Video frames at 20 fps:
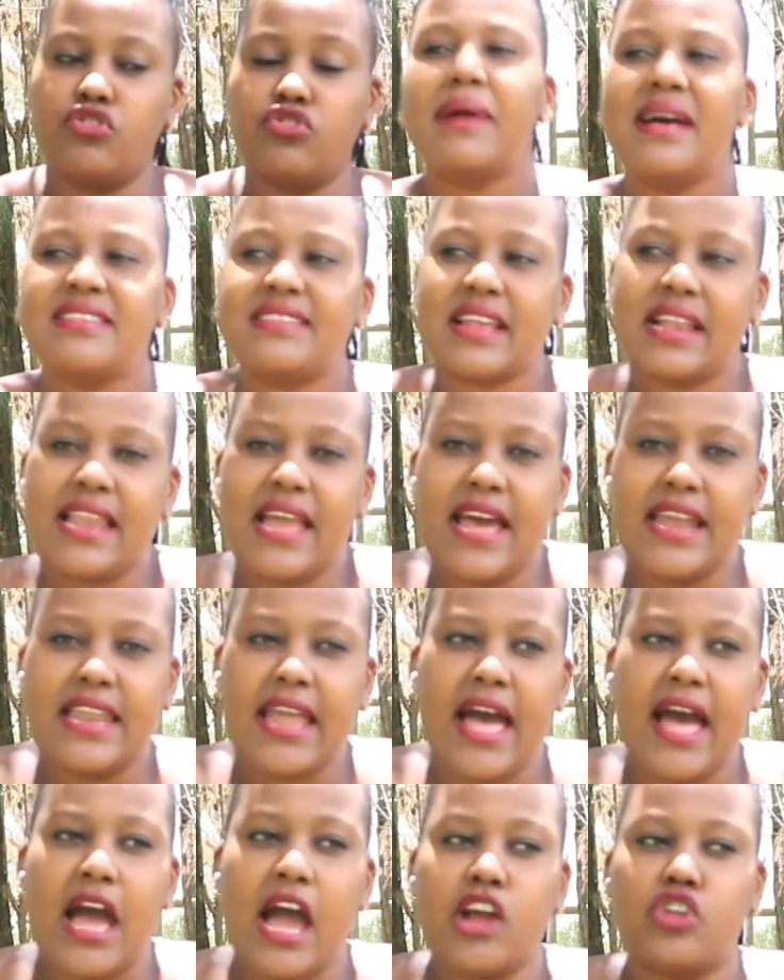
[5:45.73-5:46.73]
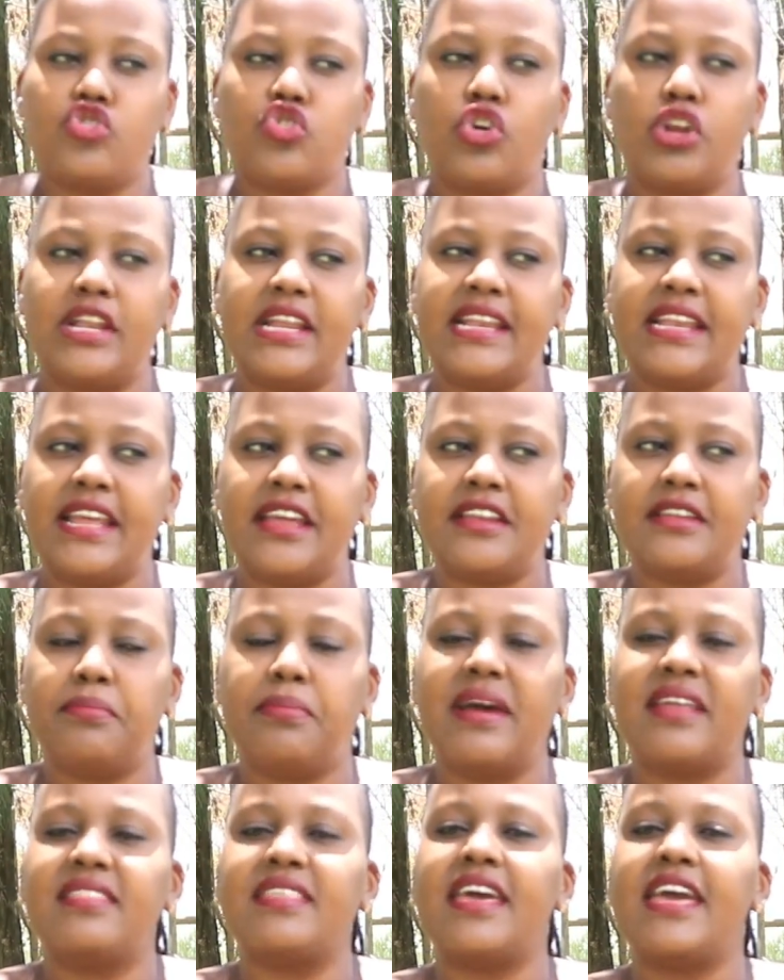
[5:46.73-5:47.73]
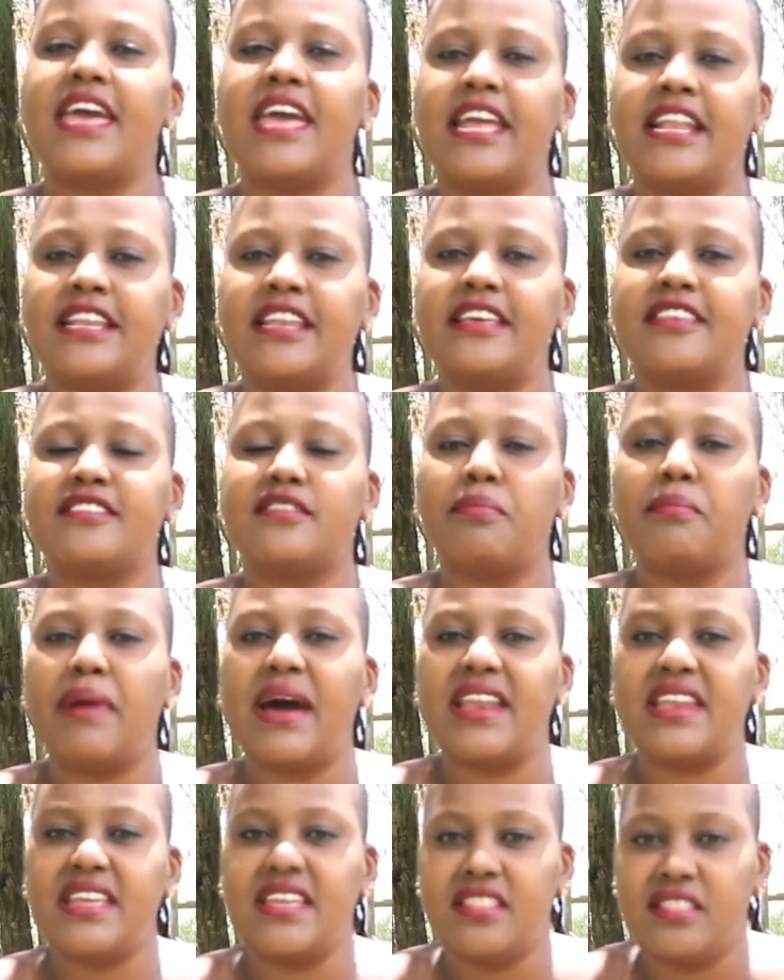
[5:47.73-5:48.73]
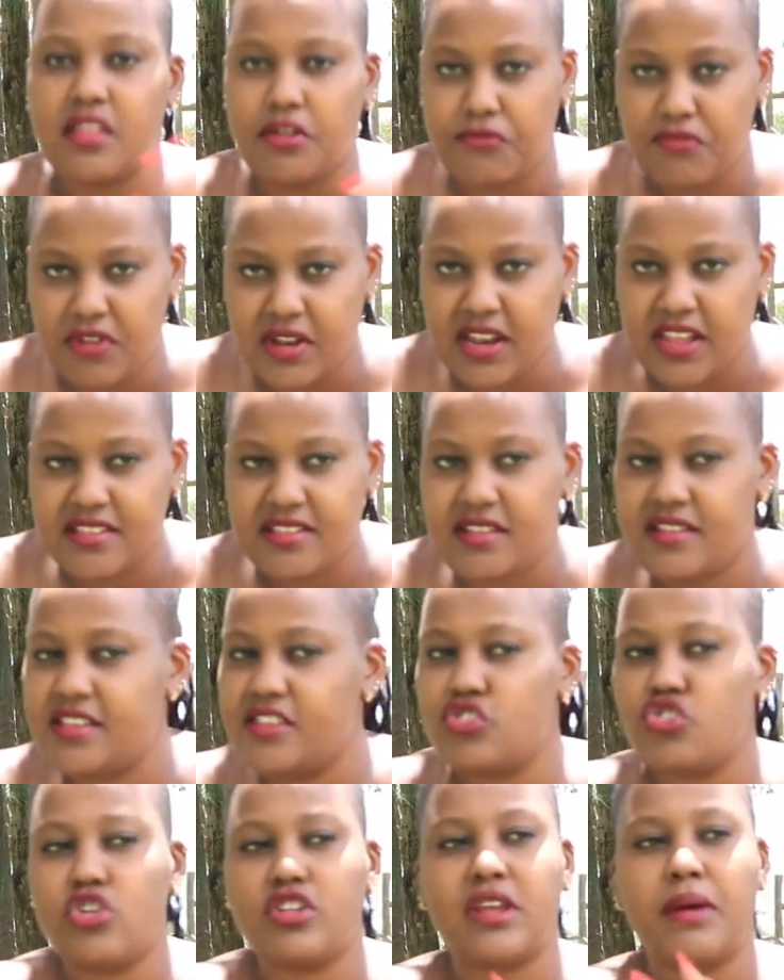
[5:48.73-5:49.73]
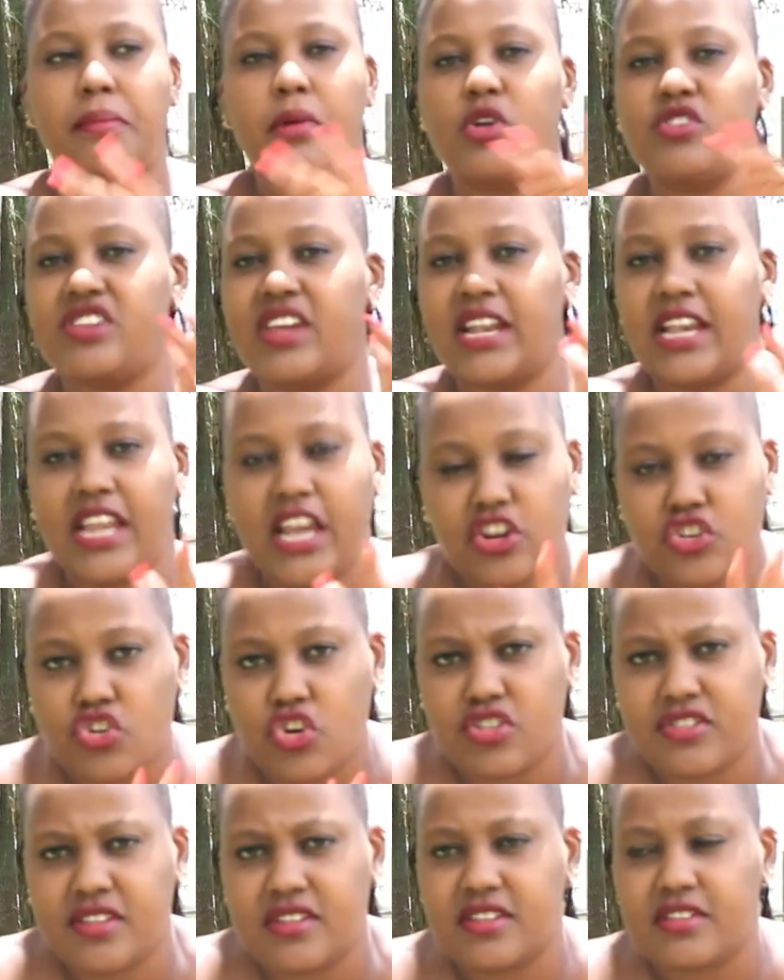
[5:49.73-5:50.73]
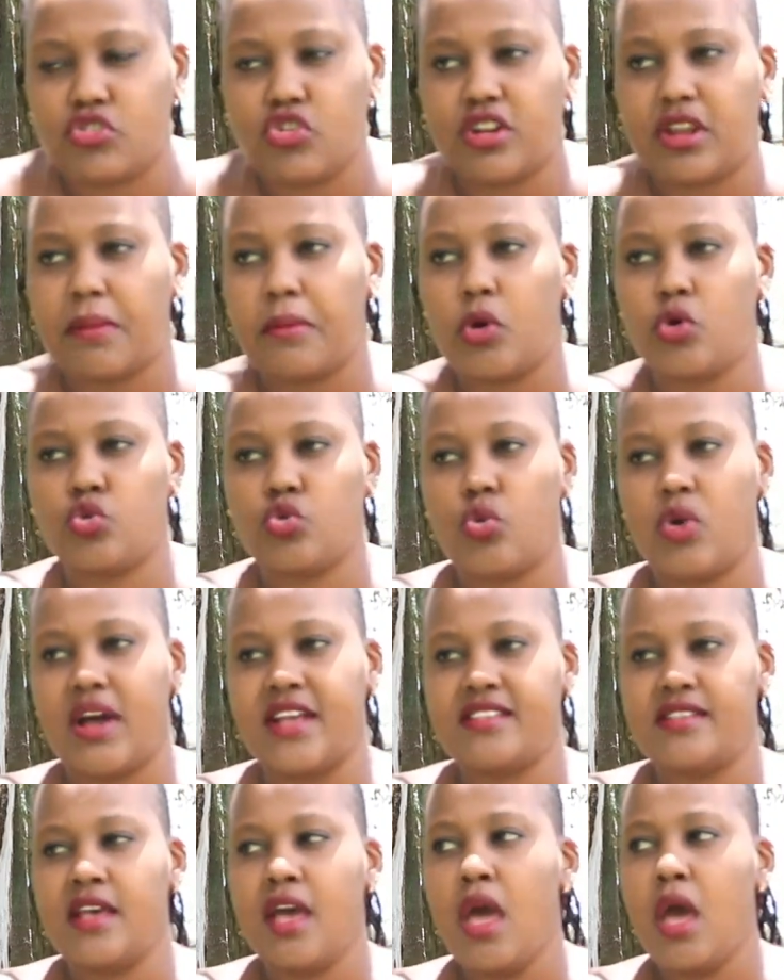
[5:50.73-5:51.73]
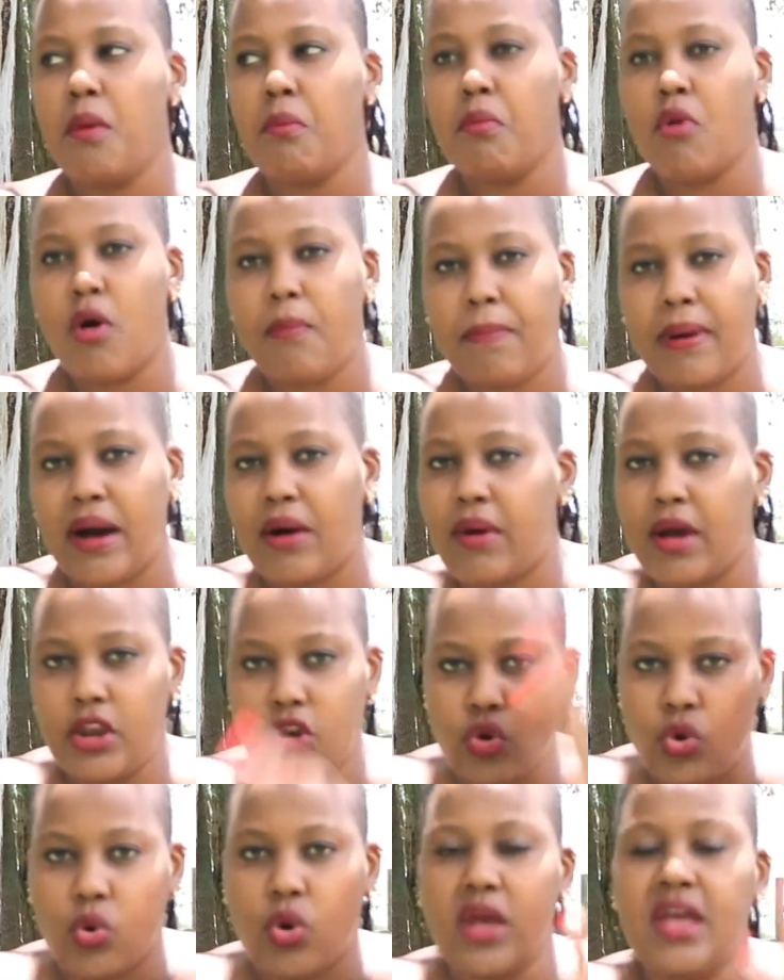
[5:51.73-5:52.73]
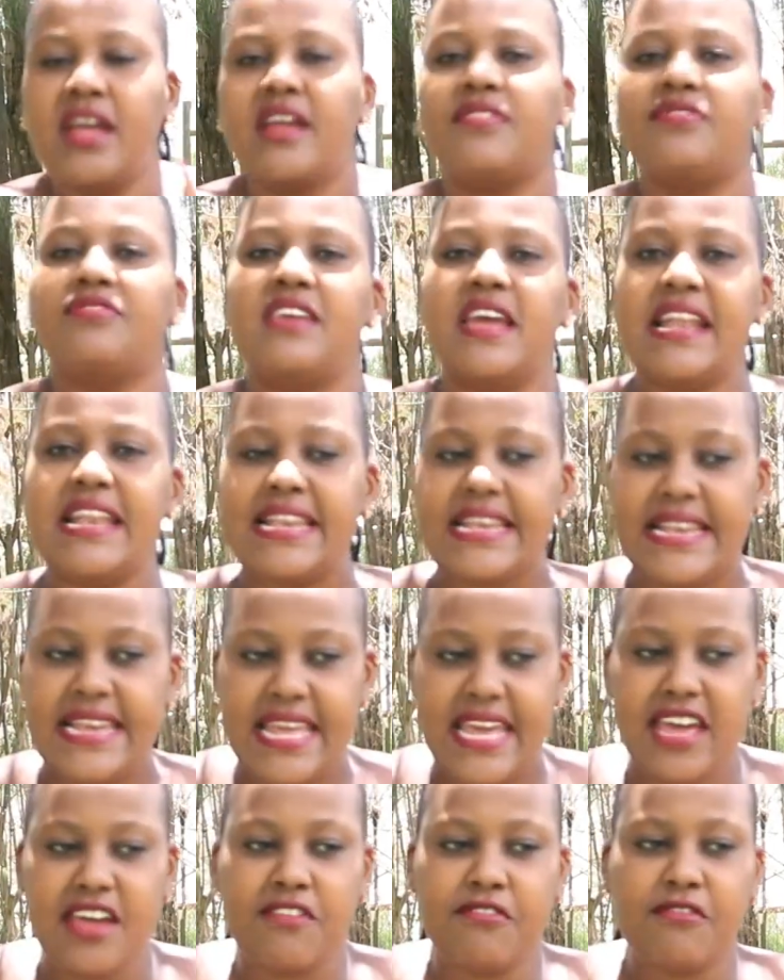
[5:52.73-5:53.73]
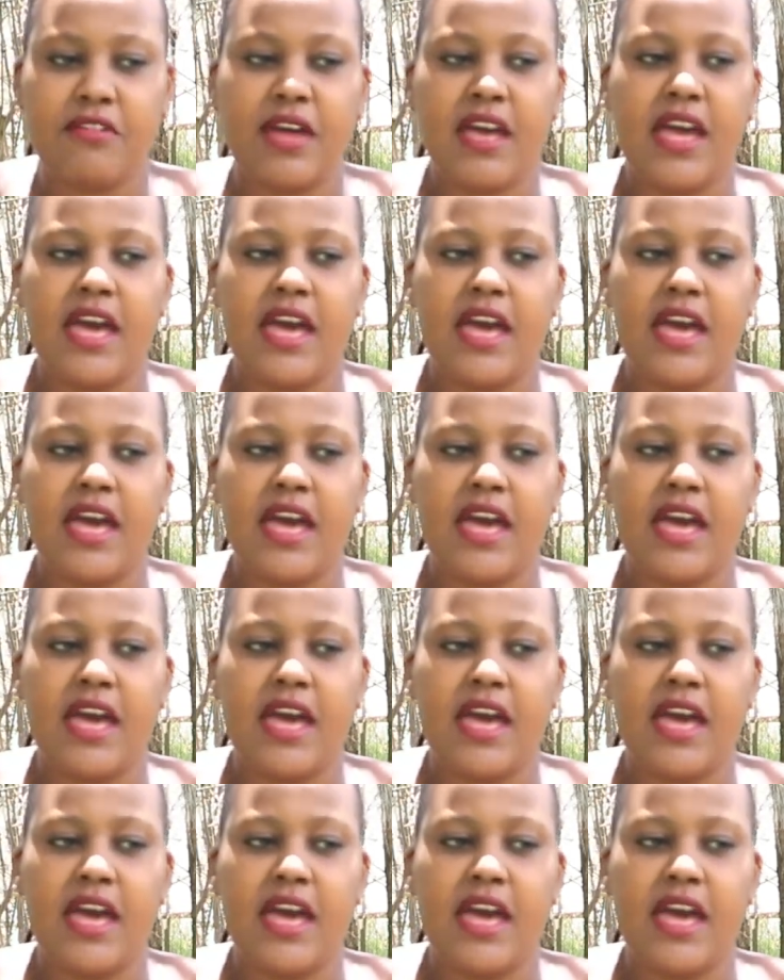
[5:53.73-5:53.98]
So, this clan are actually led by the eldest man in the village. It is not about elections. It is not about who has more power. No, they live.